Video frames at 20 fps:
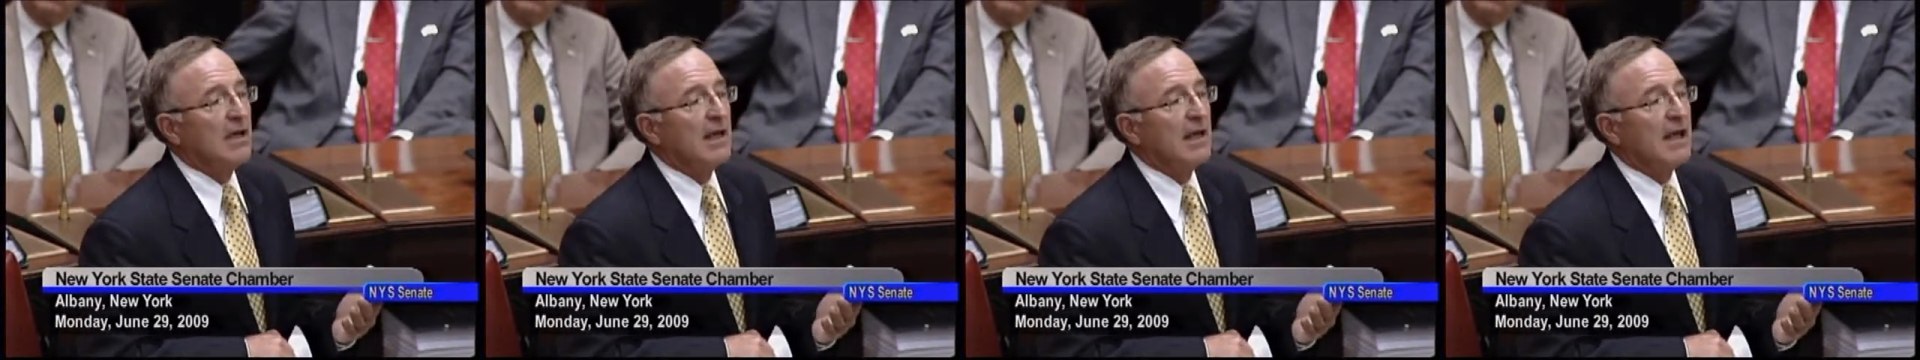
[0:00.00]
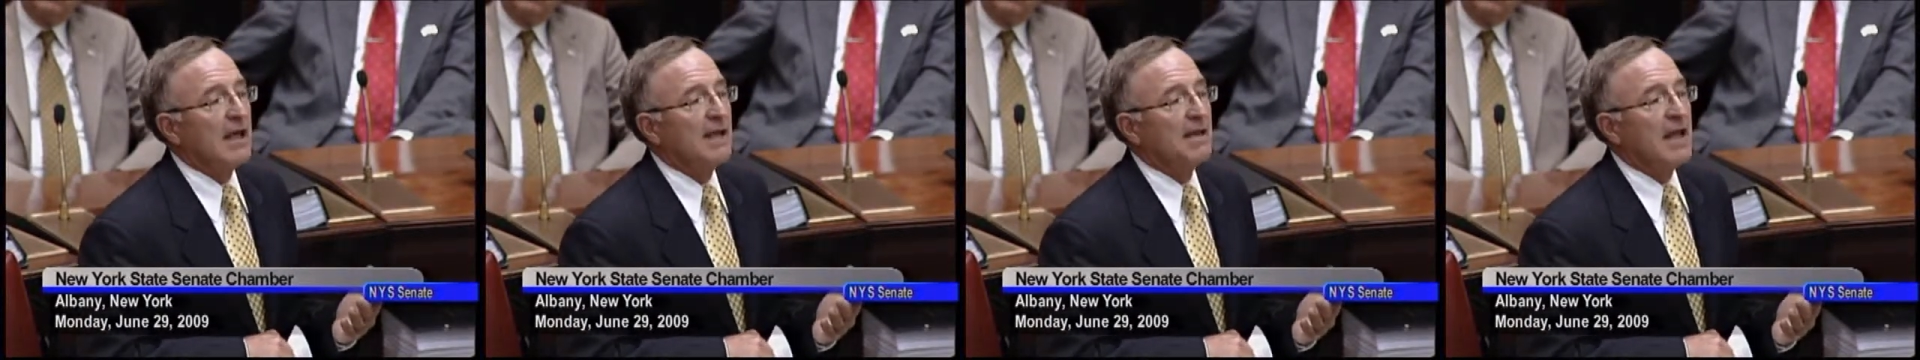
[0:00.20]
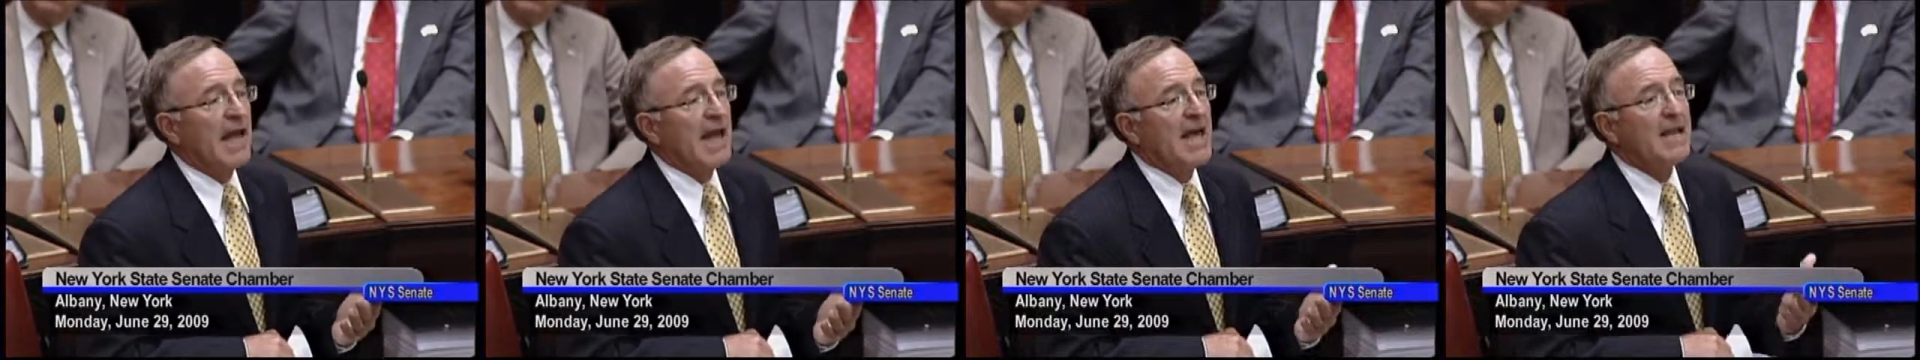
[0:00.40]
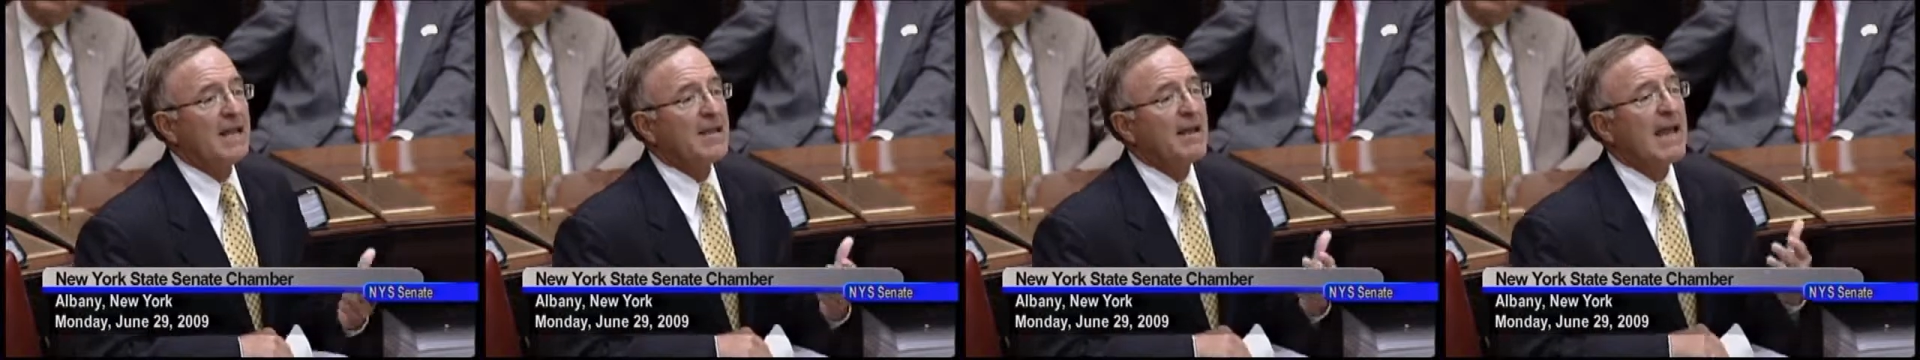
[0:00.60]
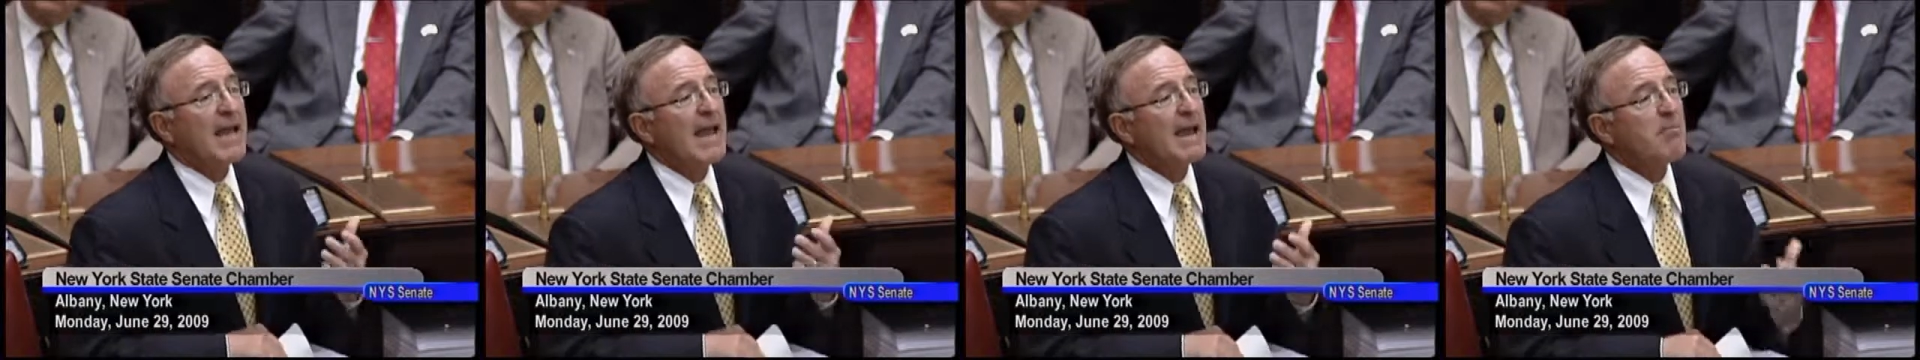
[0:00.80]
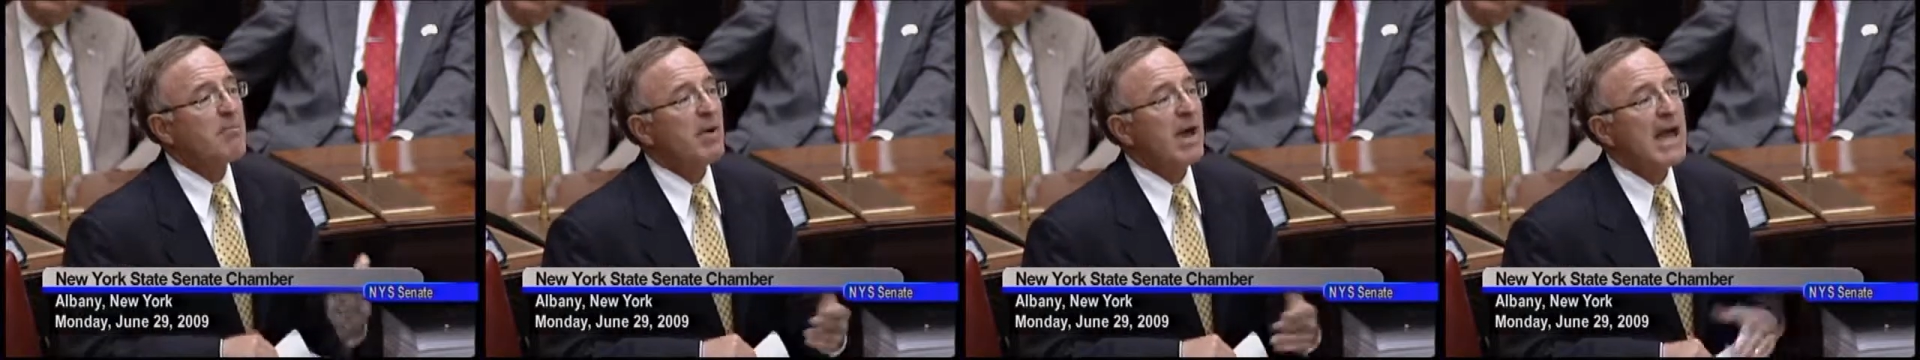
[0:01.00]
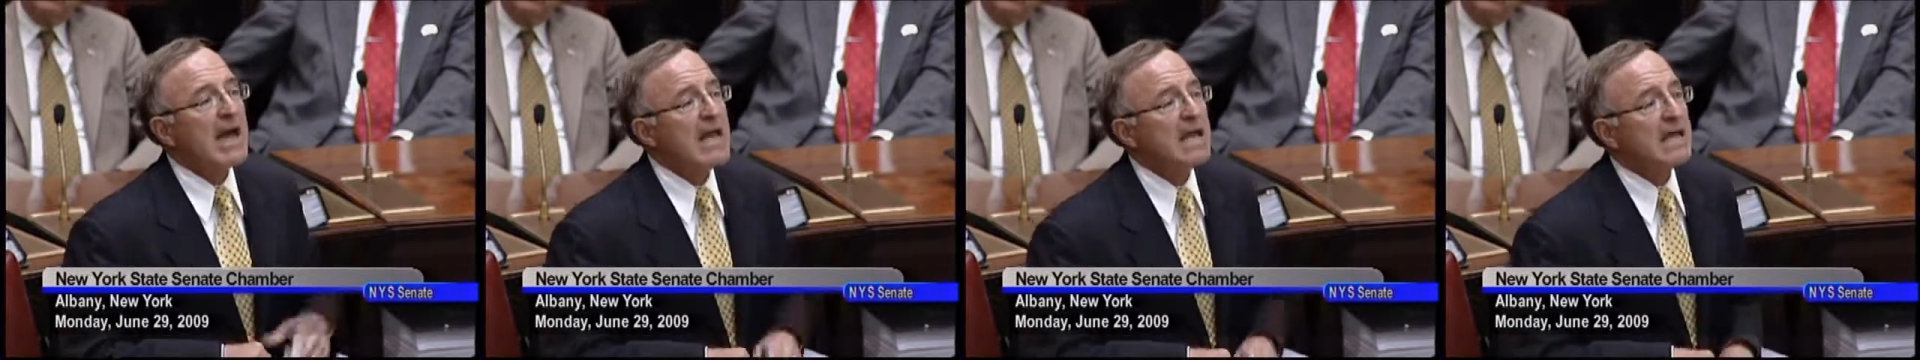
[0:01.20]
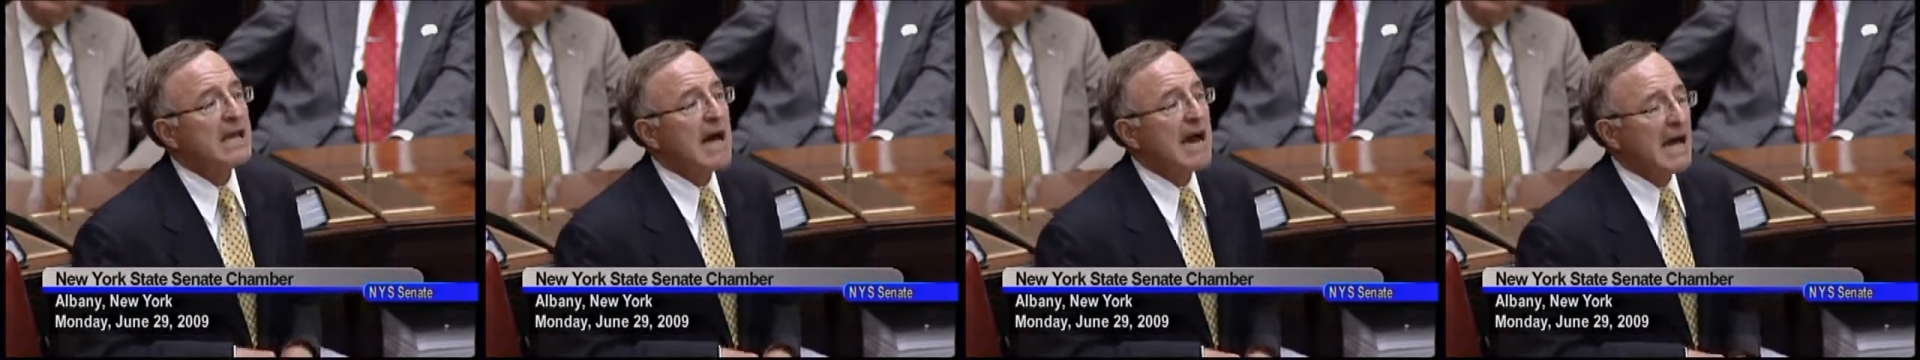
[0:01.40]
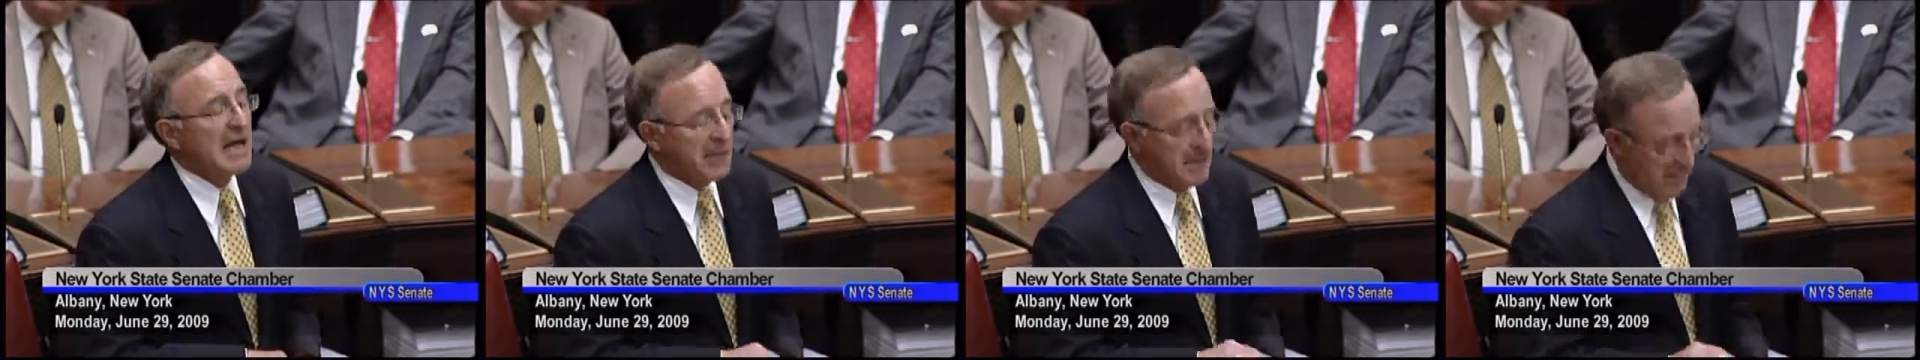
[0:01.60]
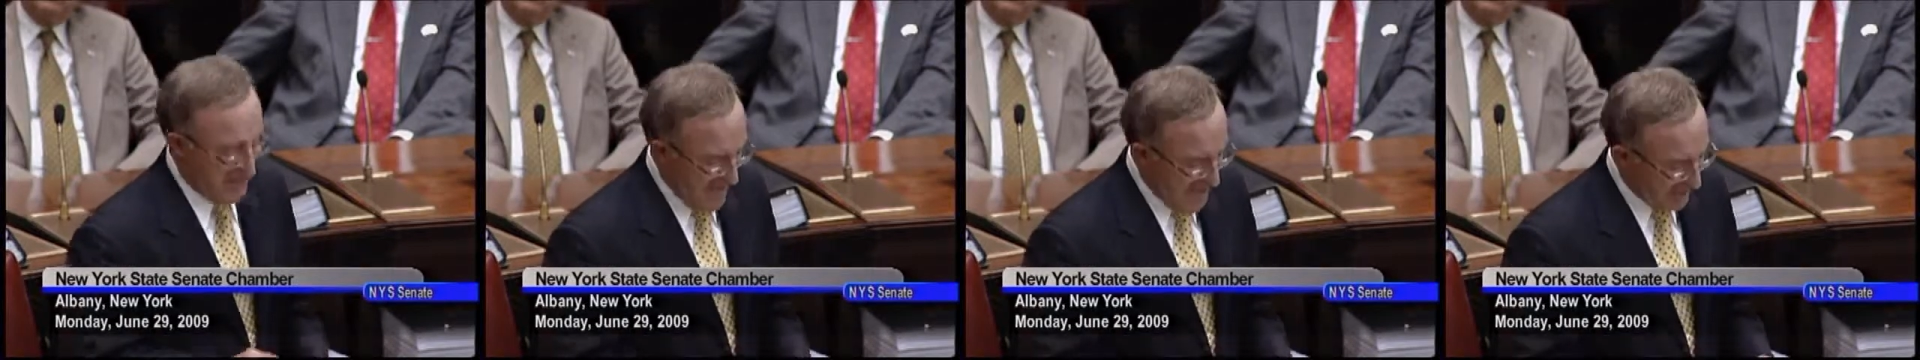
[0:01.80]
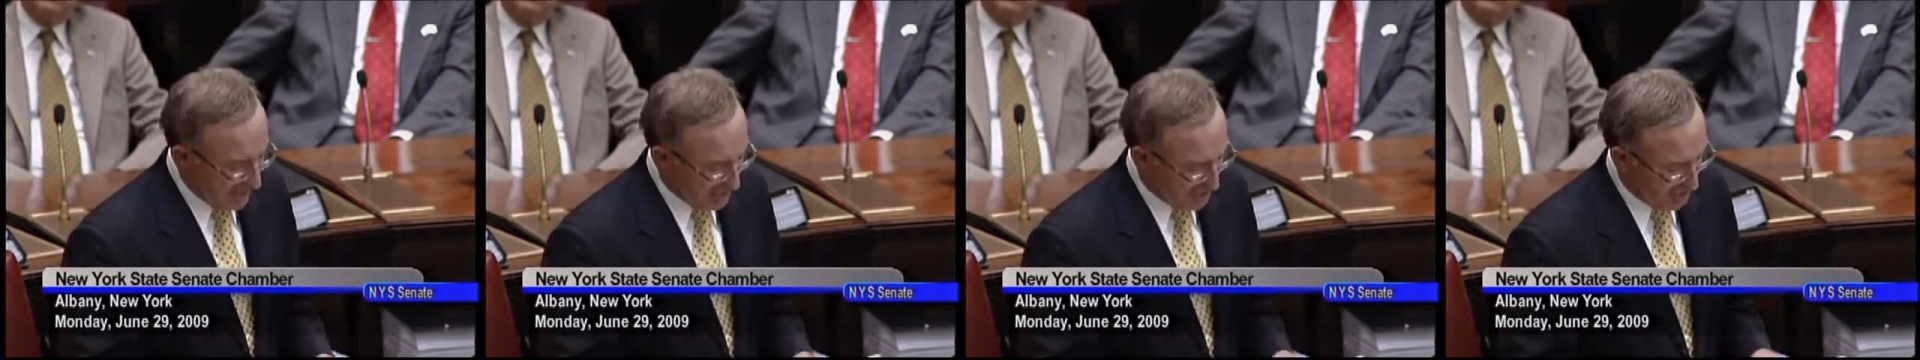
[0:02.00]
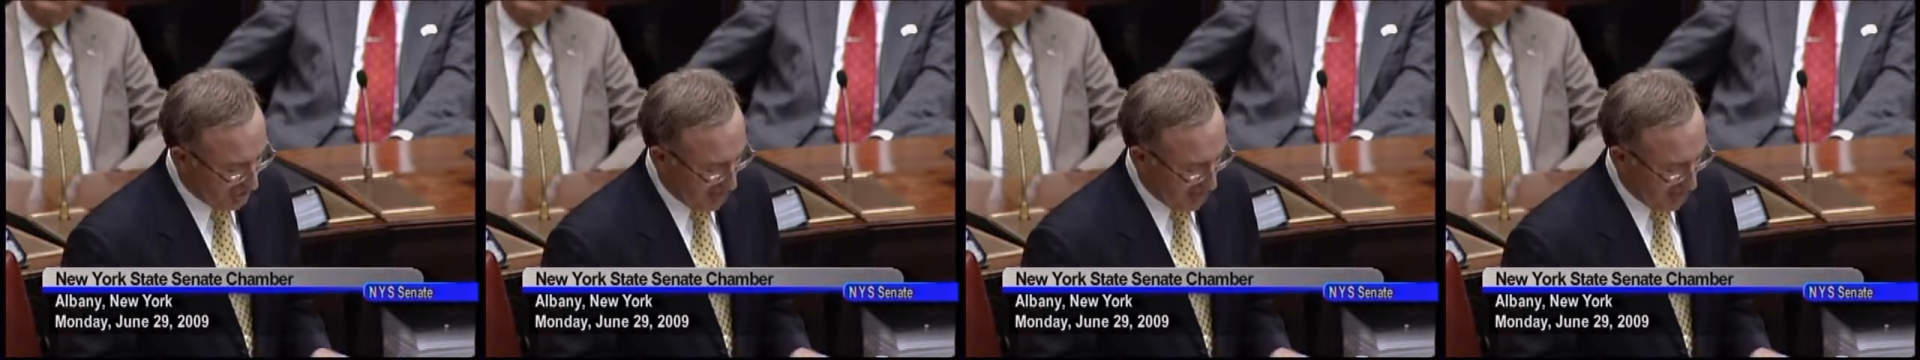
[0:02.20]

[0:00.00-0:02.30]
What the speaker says: and campaigned on last